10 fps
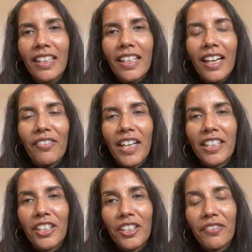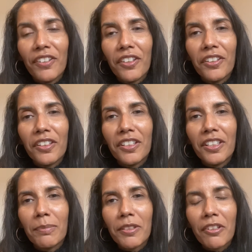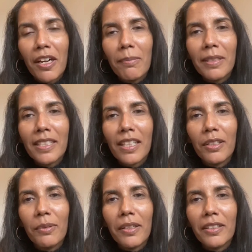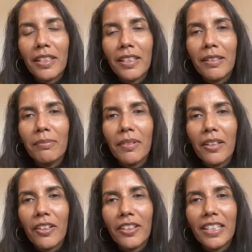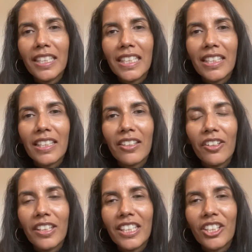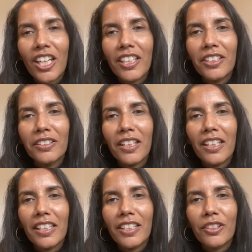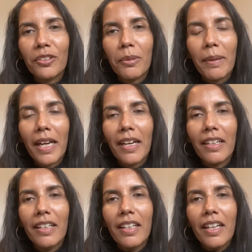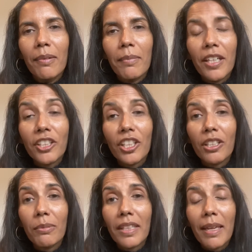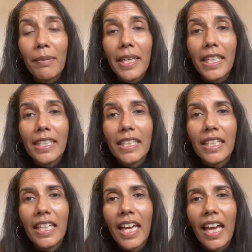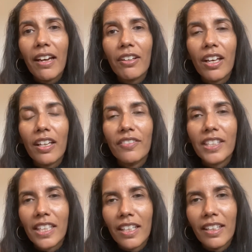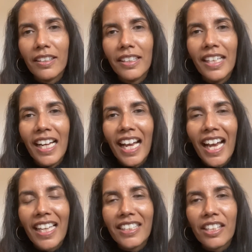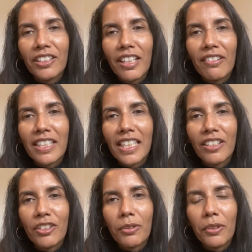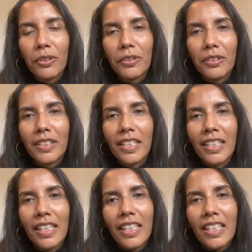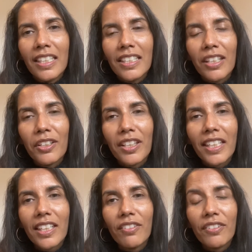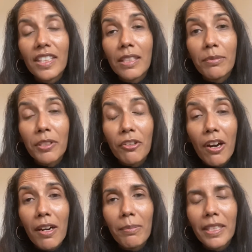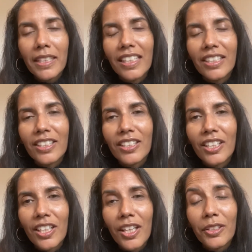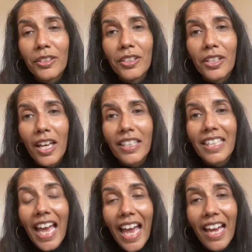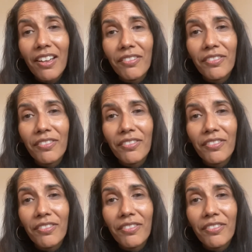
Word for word: I've had a few new subscribers, so welcome. On this channel I talk about my journey with MS, our lifestyle and doTERRA essential oils. So thank you for subscribing to those that have,